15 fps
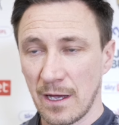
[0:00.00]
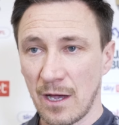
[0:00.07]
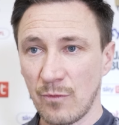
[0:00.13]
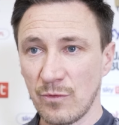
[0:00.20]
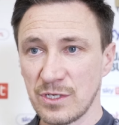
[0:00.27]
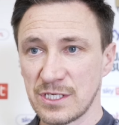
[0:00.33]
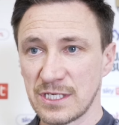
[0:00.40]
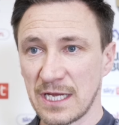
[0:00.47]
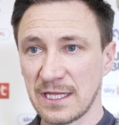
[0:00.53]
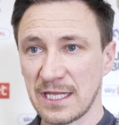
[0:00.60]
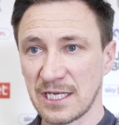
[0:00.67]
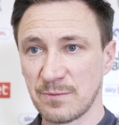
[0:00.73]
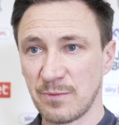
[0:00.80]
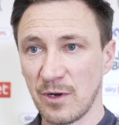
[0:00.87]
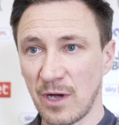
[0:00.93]
I wouldn't say
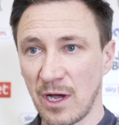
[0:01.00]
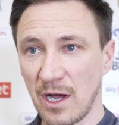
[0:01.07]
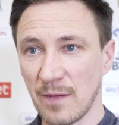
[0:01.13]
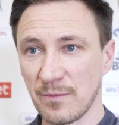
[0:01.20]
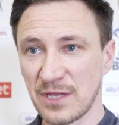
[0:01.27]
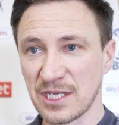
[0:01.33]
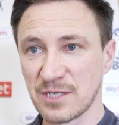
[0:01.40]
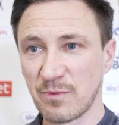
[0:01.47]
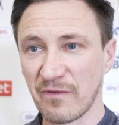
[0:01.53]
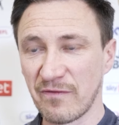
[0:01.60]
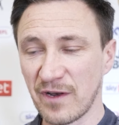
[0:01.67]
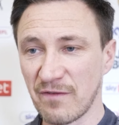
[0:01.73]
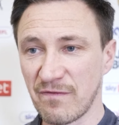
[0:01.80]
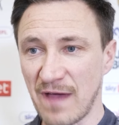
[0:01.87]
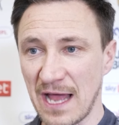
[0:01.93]
desperate. I'm desperate for
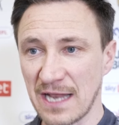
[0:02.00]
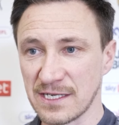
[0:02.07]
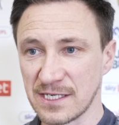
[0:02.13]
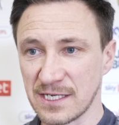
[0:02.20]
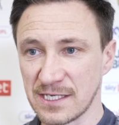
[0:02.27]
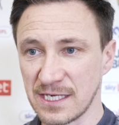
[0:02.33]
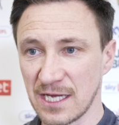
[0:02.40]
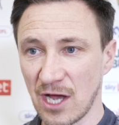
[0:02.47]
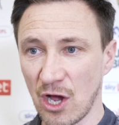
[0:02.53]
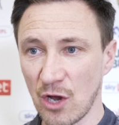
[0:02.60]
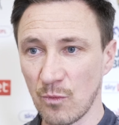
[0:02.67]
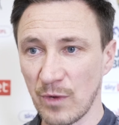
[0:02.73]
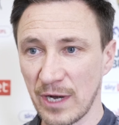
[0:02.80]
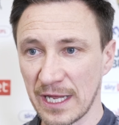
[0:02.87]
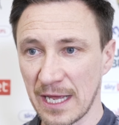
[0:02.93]
the fans to see a
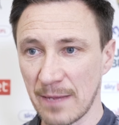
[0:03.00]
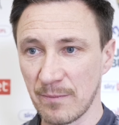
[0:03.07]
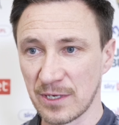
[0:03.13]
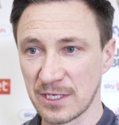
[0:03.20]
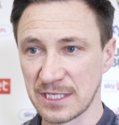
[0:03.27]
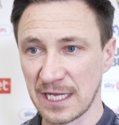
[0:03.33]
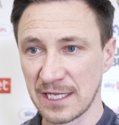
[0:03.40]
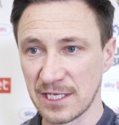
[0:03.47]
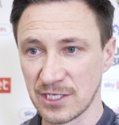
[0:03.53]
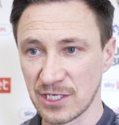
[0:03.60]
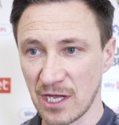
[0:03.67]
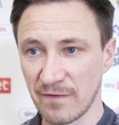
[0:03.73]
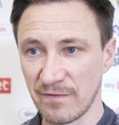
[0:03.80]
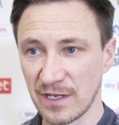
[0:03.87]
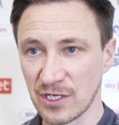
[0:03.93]
home win again because they
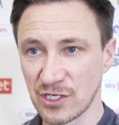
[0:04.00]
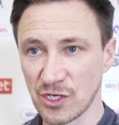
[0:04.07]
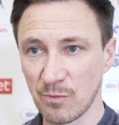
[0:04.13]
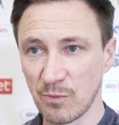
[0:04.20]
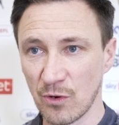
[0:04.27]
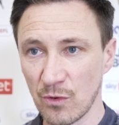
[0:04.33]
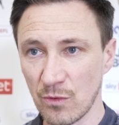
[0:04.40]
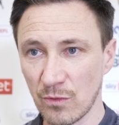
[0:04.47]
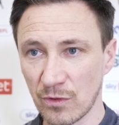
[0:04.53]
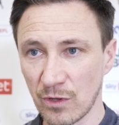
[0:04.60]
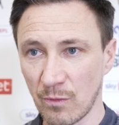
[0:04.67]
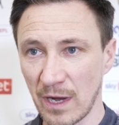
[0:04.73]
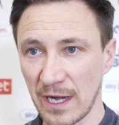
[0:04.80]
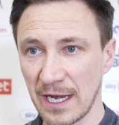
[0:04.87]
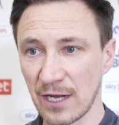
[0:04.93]
deserve it. The support, the
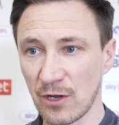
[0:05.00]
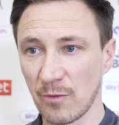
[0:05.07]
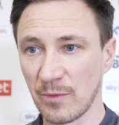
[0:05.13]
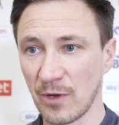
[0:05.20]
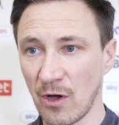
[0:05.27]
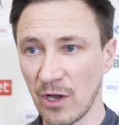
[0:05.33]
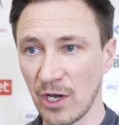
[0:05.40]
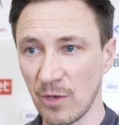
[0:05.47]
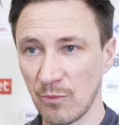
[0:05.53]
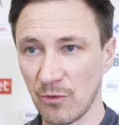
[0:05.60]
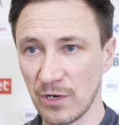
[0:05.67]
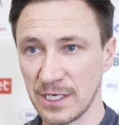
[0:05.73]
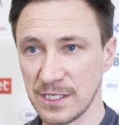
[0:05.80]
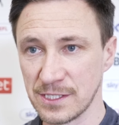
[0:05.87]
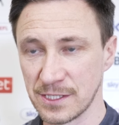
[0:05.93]
way they got behind the
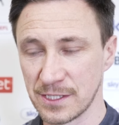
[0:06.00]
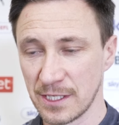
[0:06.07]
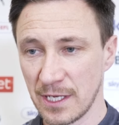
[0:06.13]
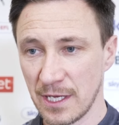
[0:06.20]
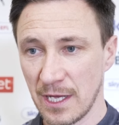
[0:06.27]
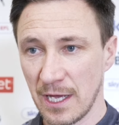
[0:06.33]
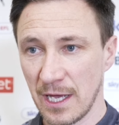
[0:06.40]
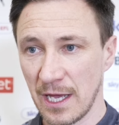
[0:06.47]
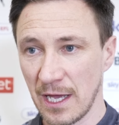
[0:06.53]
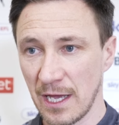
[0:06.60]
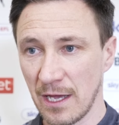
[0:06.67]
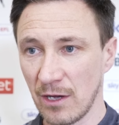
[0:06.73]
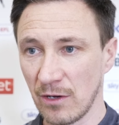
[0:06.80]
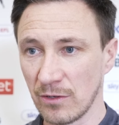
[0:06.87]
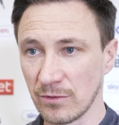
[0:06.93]
boys
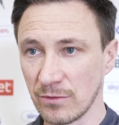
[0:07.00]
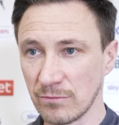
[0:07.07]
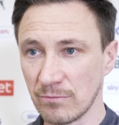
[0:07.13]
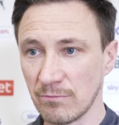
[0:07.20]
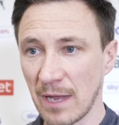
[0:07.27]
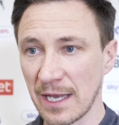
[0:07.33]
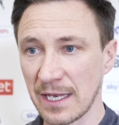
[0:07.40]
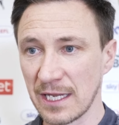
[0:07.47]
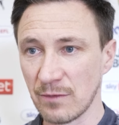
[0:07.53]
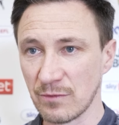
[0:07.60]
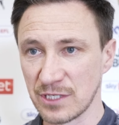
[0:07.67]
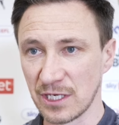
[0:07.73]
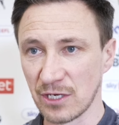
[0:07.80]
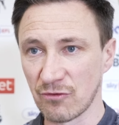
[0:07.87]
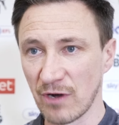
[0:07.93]
on Monday
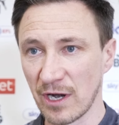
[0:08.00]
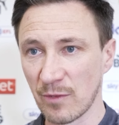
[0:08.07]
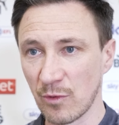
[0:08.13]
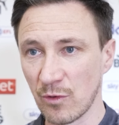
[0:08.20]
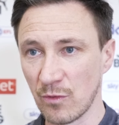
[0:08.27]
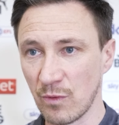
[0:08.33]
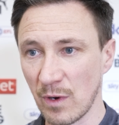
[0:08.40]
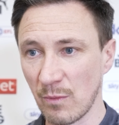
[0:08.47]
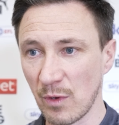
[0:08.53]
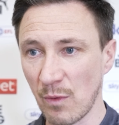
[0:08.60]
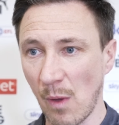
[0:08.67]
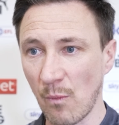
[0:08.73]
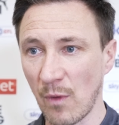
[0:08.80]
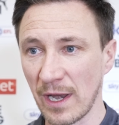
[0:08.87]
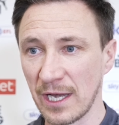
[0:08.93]
was incredible. When we
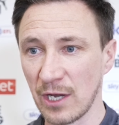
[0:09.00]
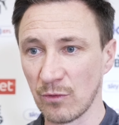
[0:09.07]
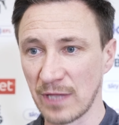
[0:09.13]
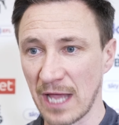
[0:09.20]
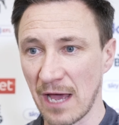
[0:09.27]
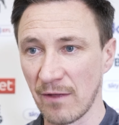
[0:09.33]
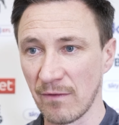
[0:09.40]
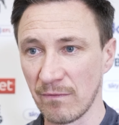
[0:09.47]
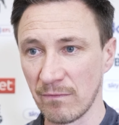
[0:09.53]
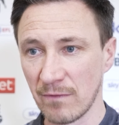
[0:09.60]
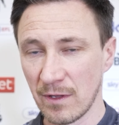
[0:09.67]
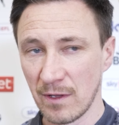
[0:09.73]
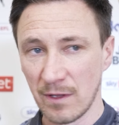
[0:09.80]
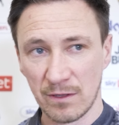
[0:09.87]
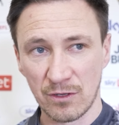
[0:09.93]
went 1-0 down,
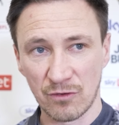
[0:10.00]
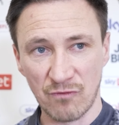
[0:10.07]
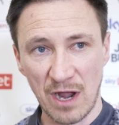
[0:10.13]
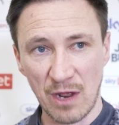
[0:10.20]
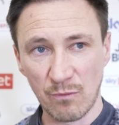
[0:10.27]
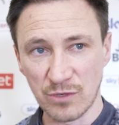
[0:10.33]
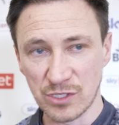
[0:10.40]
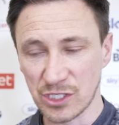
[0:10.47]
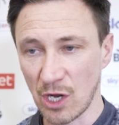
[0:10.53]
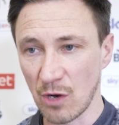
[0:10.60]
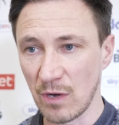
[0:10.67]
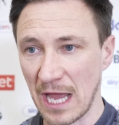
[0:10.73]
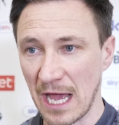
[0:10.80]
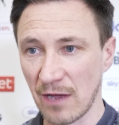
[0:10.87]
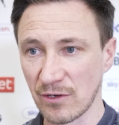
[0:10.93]
the ground was so
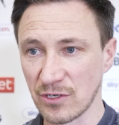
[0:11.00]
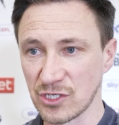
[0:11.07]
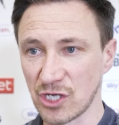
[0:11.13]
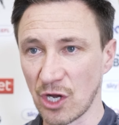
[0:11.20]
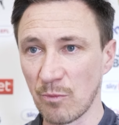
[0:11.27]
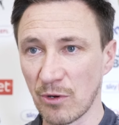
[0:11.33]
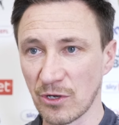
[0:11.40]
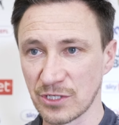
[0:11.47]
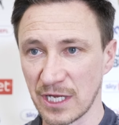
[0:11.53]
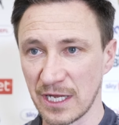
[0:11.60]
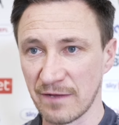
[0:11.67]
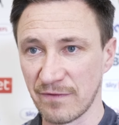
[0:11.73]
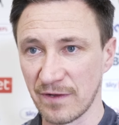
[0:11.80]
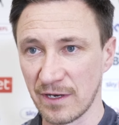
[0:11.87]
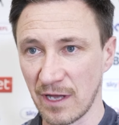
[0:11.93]
loud and so
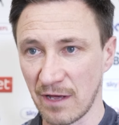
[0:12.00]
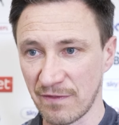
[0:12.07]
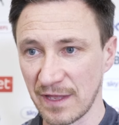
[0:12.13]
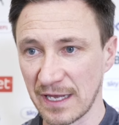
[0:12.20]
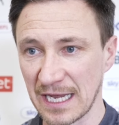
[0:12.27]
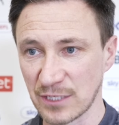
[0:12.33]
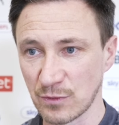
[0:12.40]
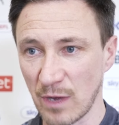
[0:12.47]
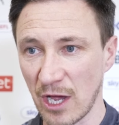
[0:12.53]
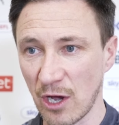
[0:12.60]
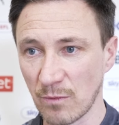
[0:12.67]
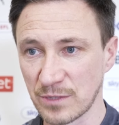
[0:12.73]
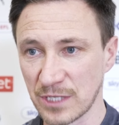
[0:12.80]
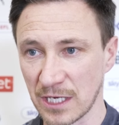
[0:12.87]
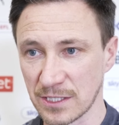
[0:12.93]
positive, and I think that's what
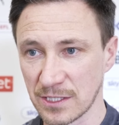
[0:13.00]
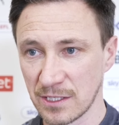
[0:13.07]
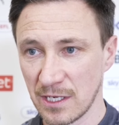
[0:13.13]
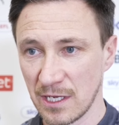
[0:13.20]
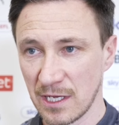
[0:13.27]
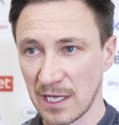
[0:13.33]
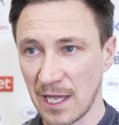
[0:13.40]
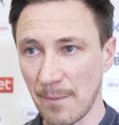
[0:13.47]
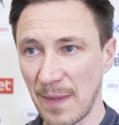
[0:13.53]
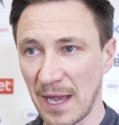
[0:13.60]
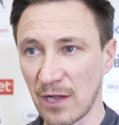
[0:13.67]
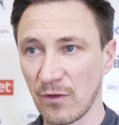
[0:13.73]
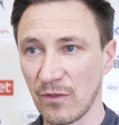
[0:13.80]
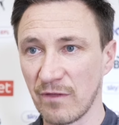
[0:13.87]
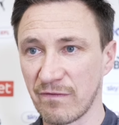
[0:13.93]
helped us get
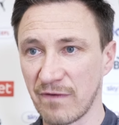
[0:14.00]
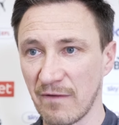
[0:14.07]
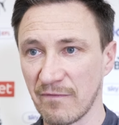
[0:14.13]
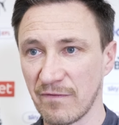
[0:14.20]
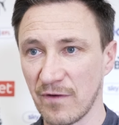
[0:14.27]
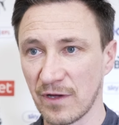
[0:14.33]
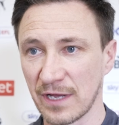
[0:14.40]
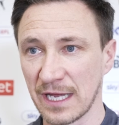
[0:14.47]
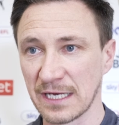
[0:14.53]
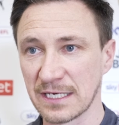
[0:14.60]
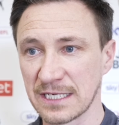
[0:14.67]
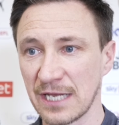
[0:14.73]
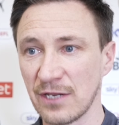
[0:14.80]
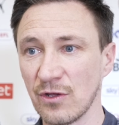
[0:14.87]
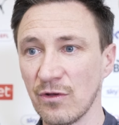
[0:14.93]
back on the front foot again because
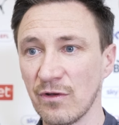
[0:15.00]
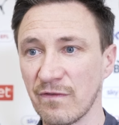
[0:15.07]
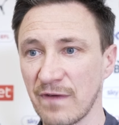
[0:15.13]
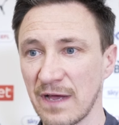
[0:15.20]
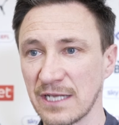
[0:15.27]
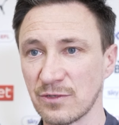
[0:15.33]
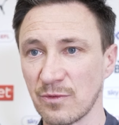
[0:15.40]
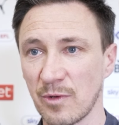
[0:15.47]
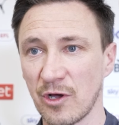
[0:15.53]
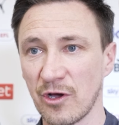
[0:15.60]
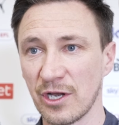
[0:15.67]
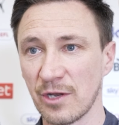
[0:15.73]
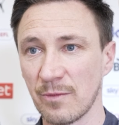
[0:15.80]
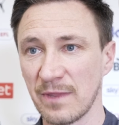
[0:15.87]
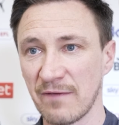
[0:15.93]
they knew the fans were
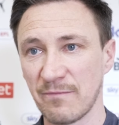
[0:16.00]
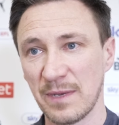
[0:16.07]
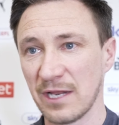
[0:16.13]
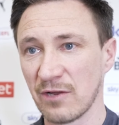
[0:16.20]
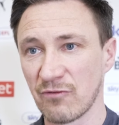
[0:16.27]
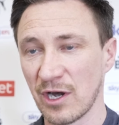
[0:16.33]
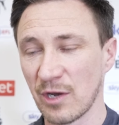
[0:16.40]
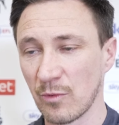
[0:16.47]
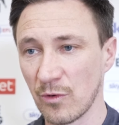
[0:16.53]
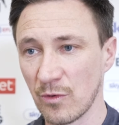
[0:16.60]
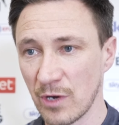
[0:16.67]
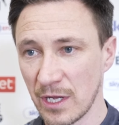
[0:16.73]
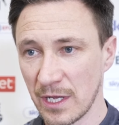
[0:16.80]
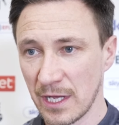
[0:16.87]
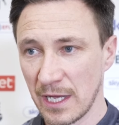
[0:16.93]
behind them, and they've been incredible.
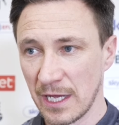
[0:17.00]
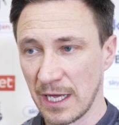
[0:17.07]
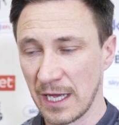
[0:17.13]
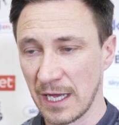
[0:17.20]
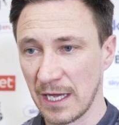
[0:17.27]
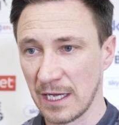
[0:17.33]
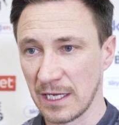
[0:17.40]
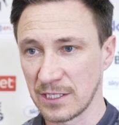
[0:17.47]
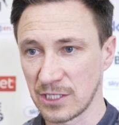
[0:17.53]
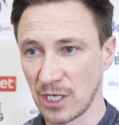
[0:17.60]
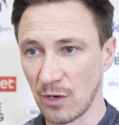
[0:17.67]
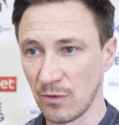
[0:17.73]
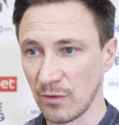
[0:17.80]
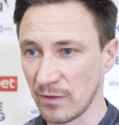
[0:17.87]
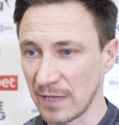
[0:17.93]

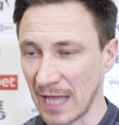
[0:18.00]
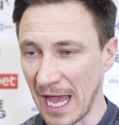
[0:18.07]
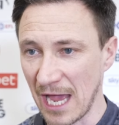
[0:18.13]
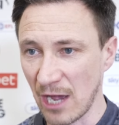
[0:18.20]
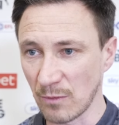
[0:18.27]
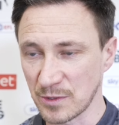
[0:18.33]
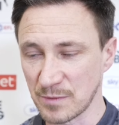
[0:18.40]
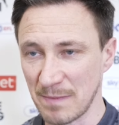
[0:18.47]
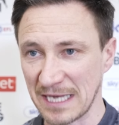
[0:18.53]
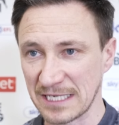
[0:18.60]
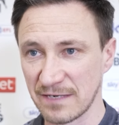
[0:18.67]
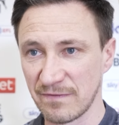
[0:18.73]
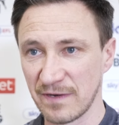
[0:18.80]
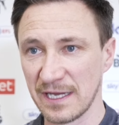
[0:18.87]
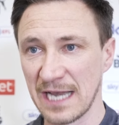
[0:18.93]
So that helps
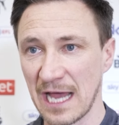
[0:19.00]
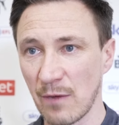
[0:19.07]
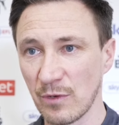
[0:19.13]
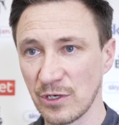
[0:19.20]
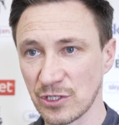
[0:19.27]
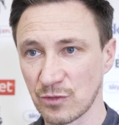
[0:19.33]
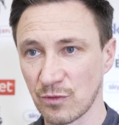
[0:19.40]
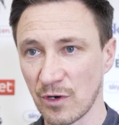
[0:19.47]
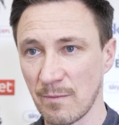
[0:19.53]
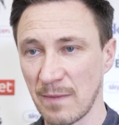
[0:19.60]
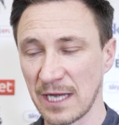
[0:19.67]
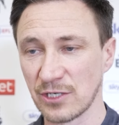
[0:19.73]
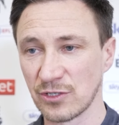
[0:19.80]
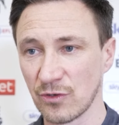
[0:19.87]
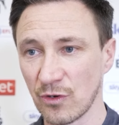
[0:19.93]
massively. Now we just want to
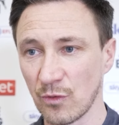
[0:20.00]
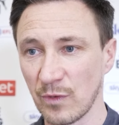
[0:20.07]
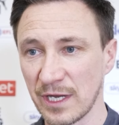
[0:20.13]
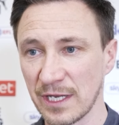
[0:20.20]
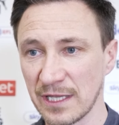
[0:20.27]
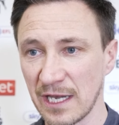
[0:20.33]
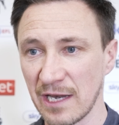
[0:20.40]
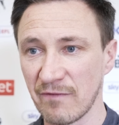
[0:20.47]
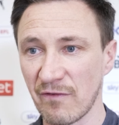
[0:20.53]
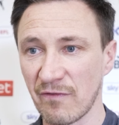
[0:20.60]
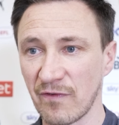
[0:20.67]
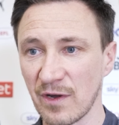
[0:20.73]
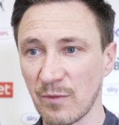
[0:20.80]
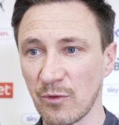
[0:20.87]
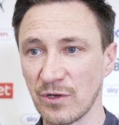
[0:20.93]
make sure that we can deliver
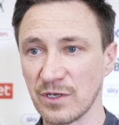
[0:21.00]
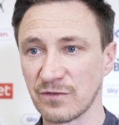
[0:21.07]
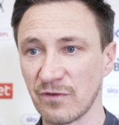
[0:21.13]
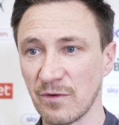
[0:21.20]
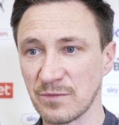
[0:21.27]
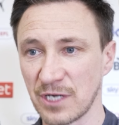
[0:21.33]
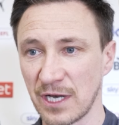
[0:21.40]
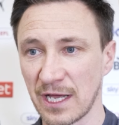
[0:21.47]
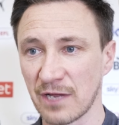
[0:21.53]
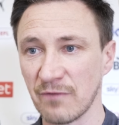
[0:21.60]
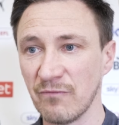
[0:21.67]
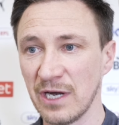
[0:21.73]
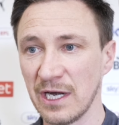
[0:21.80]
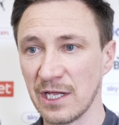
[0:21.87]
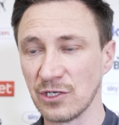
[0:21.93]
3 points for them so they can
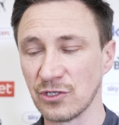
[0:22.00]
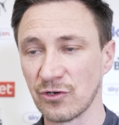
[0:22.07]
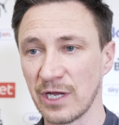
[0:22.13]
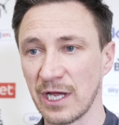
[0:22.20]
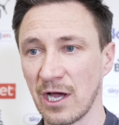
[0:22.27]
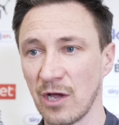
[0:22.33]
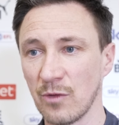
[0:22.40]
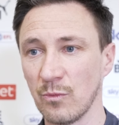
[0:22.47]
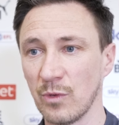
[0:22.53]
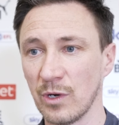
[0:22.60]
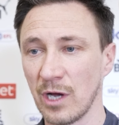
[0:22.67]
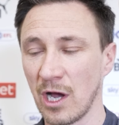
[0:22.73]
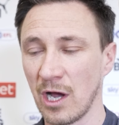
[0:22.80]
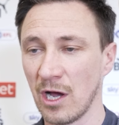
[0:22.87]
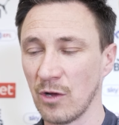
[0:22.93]
really enjoy a
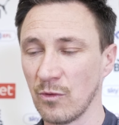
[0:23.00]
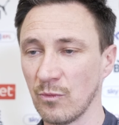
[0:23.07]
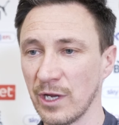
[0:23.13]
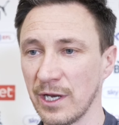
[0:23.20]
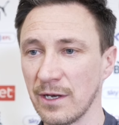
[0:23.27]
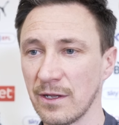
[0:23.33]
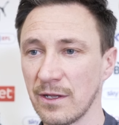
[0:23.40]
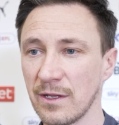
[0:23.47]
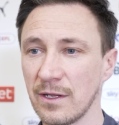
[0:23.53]
home win.